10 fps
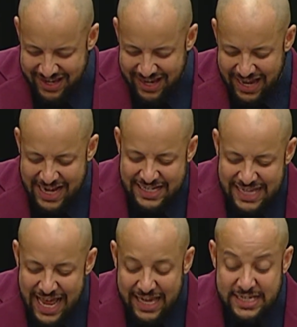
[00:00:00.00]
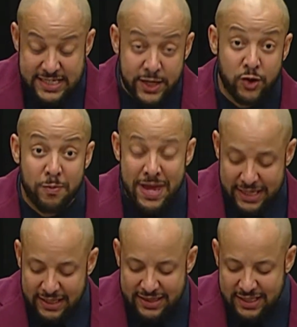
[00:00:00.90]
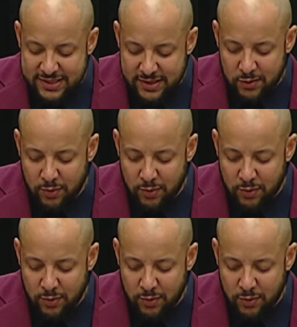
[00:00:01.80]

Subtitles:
And as I continue making things in the